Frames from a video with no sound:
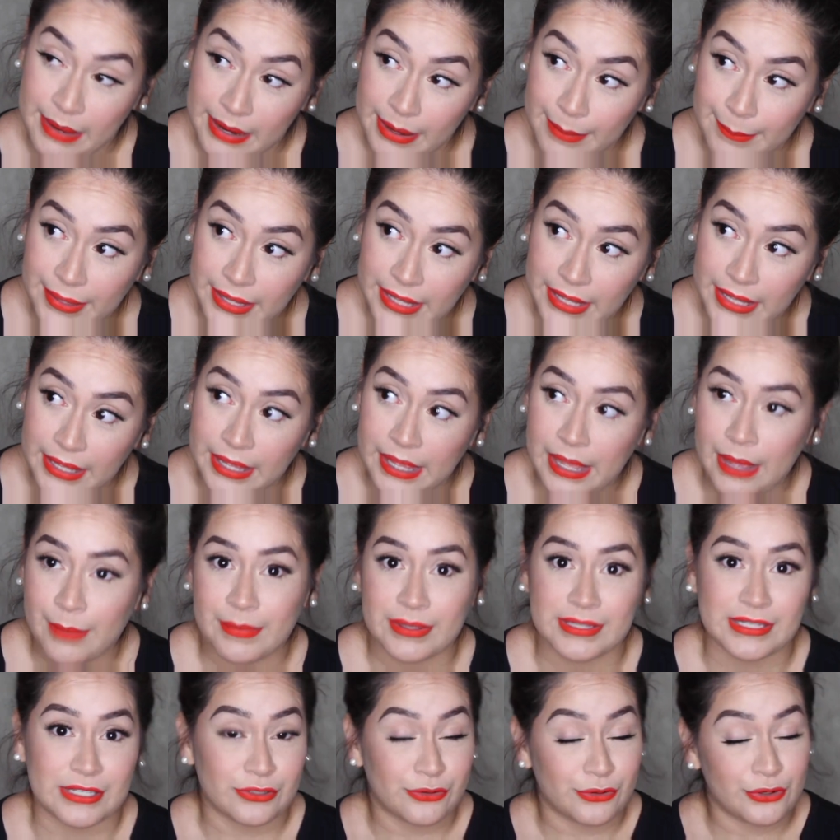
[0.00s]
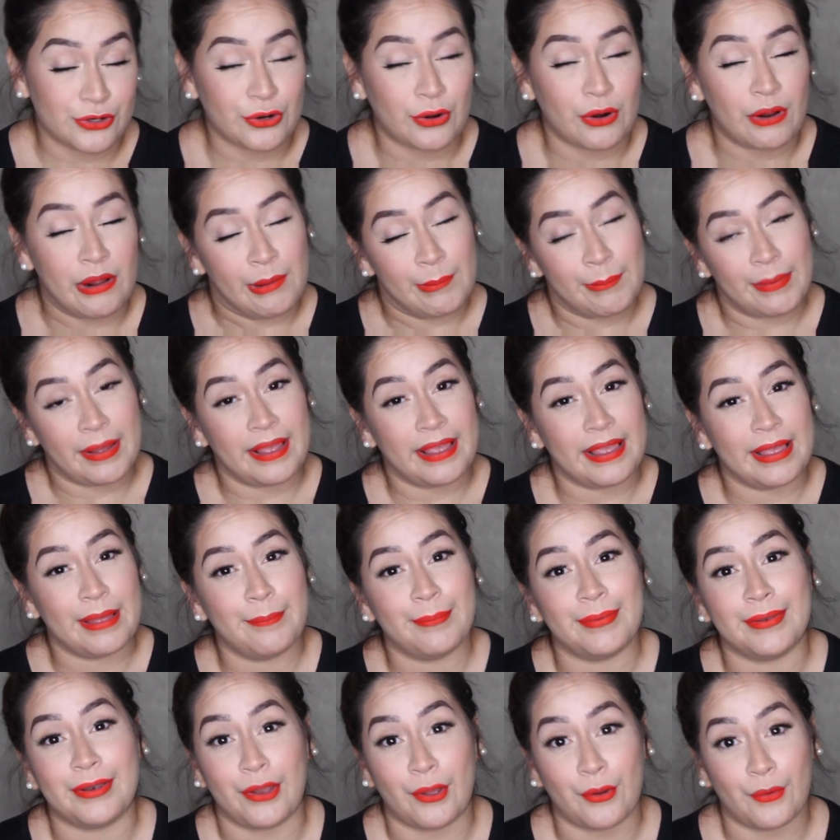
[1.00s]
be mad at me, because that's when you go and buy
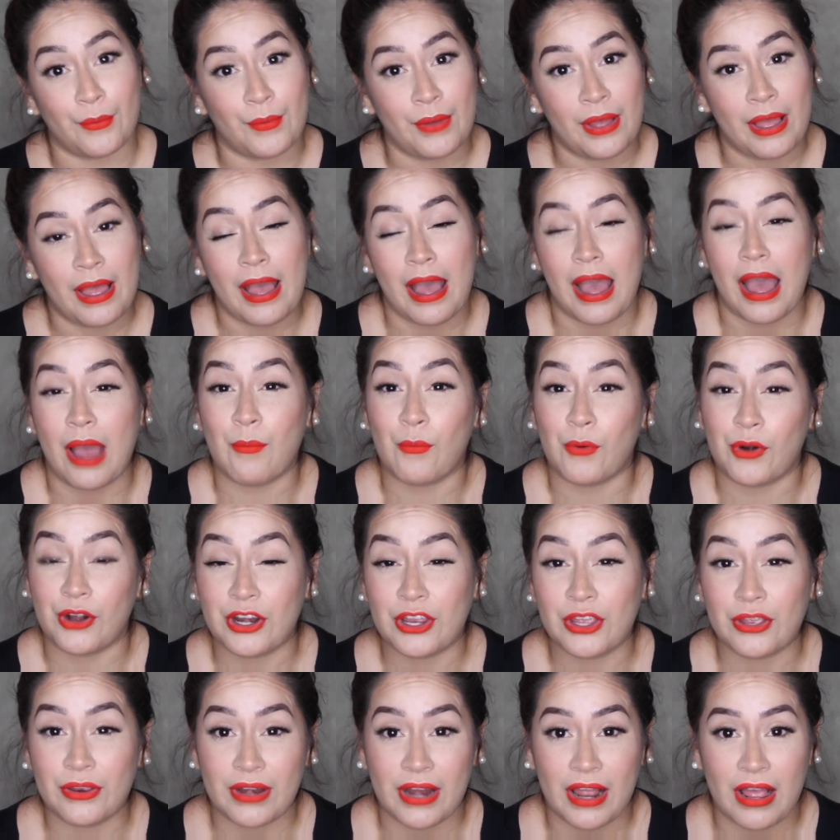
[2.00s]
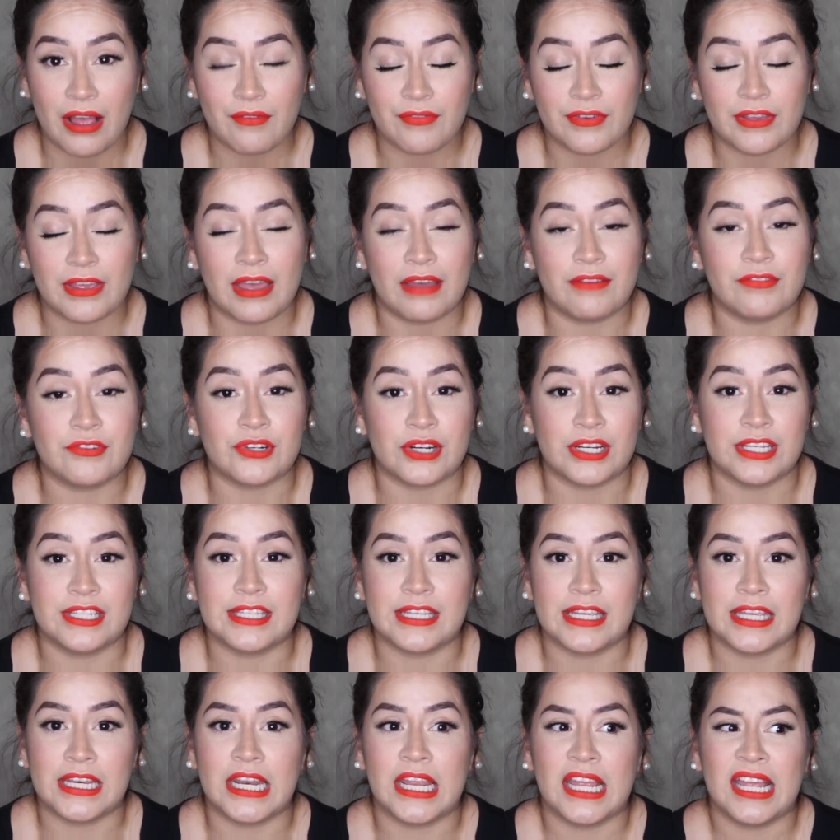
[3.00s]
it. But no, I'm warning you now, if you have dry
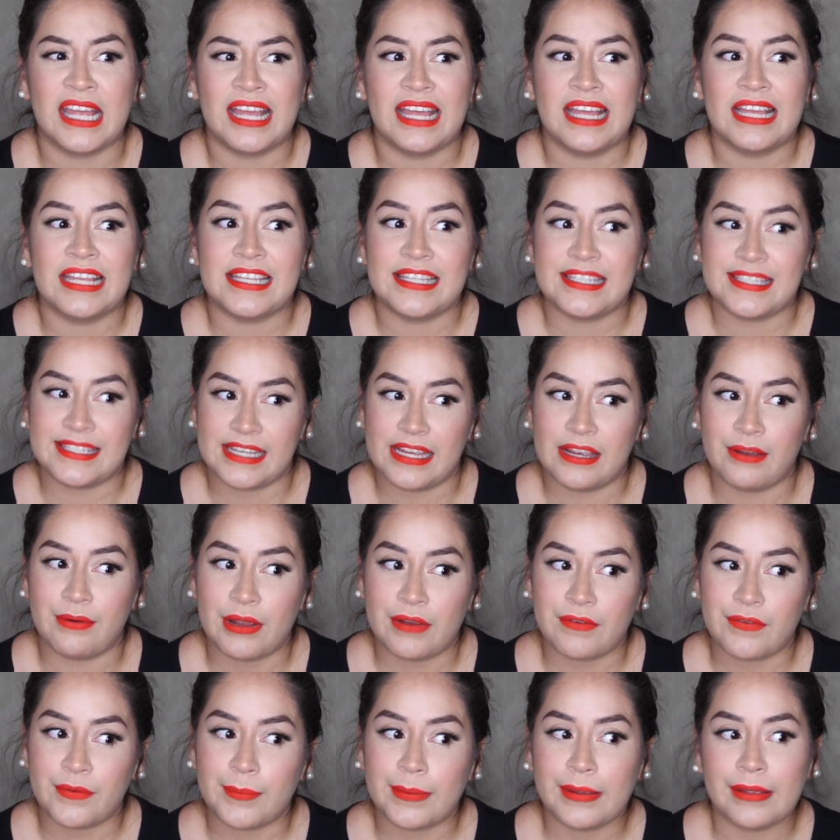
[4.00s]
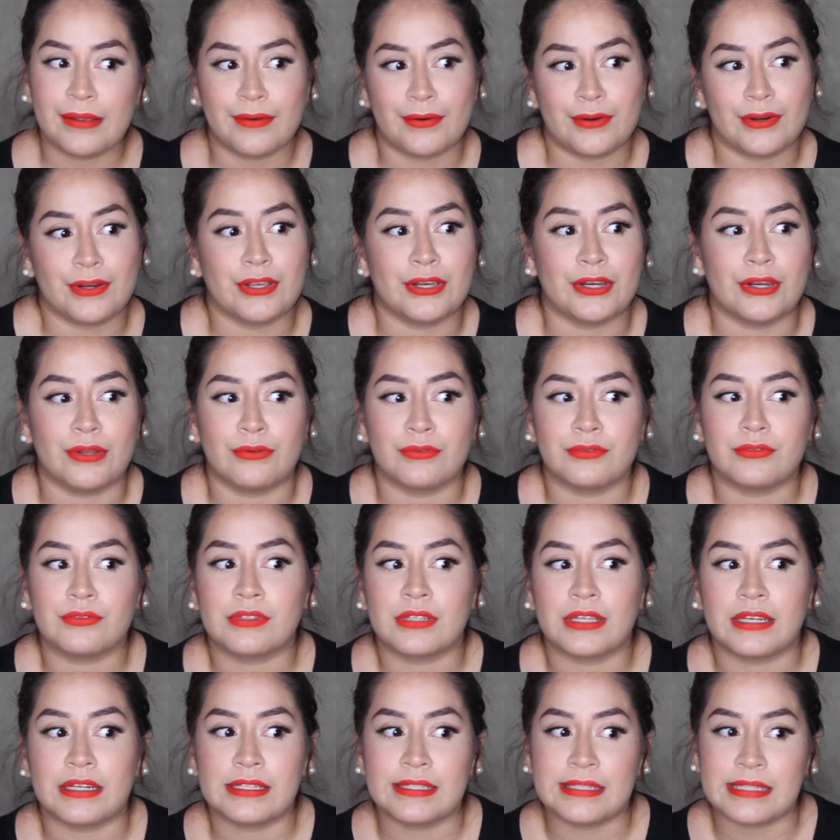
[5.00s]
skin, stay away from it, or
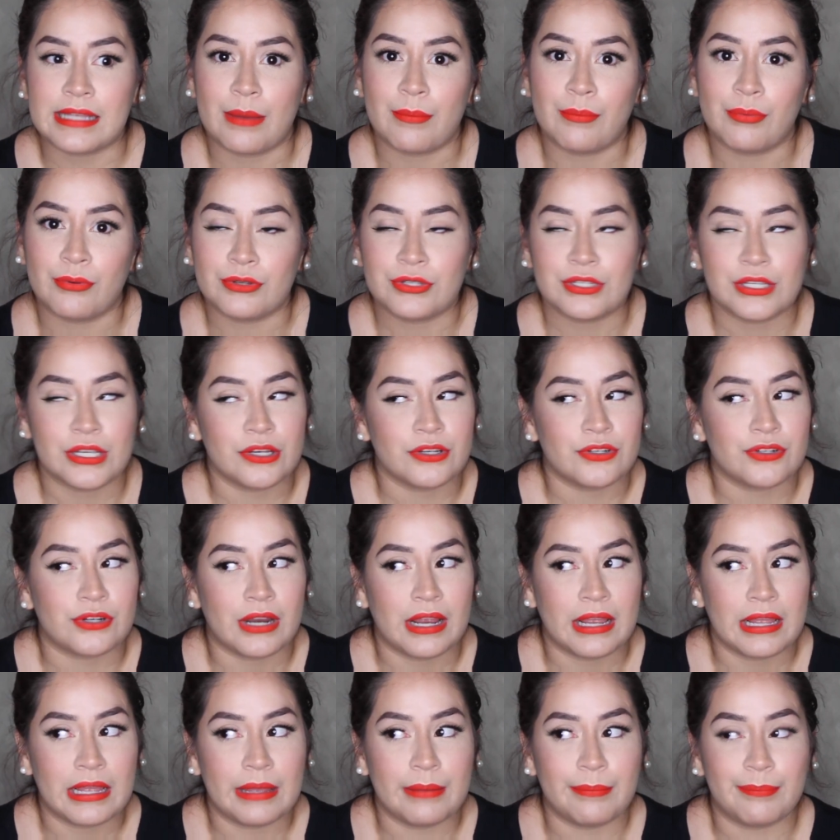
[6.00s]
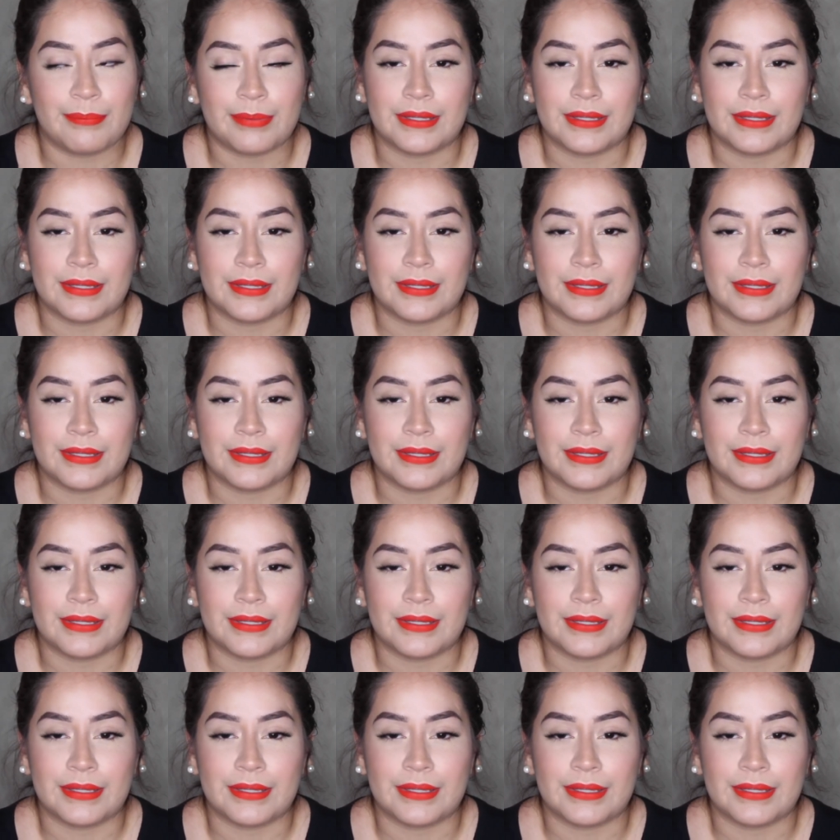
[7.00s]
get a sample so you can try it.